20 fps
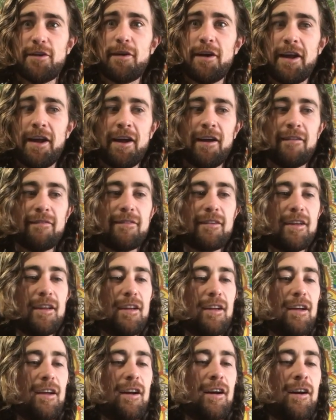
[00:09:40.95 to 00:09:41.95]
I
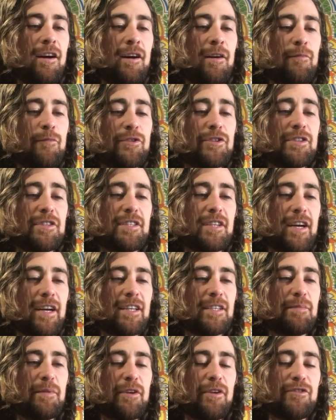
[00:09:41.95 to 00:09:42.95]
have, which is
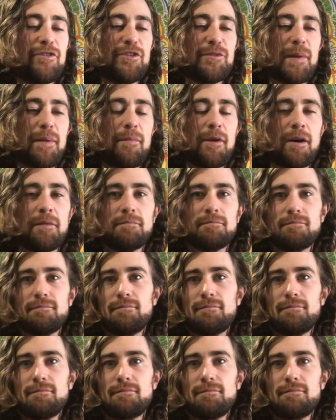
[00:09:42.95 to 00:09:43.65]
nice, but she's my mom.